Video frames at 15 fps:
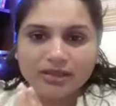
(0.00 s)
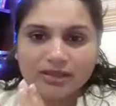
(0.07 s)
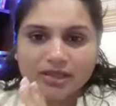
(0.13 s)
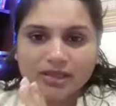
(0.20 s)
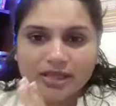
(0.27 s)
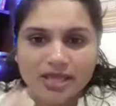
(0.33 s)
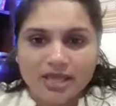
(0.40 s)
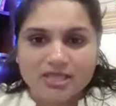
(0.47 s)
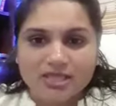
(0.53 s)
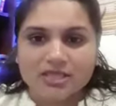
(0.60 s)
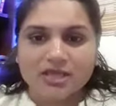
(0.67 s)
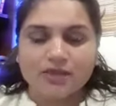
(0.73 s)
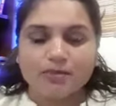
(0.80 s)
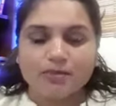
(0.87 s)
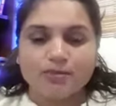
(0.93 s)
the case,
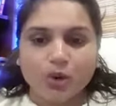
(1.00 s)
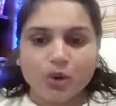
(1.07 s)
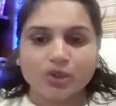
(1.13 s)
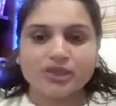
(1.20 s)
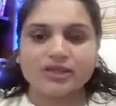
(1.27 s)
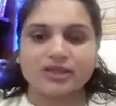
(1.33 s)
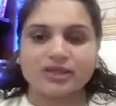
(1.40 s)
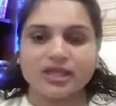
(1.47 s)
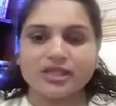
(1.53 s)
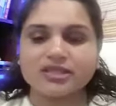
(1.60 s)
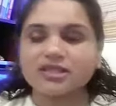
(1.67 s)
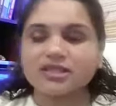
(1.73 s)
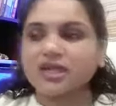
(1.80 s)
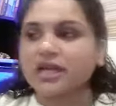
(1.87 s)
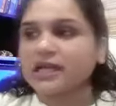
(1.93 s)
important
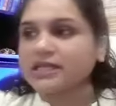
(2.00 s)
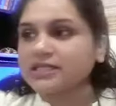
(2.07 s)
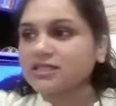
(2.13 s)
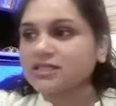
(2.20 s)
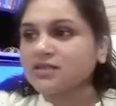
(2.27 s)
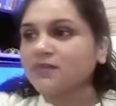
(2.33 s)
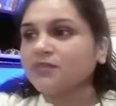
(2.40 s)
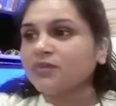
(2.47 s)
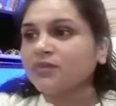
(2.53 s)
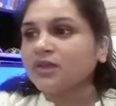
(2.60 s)
things is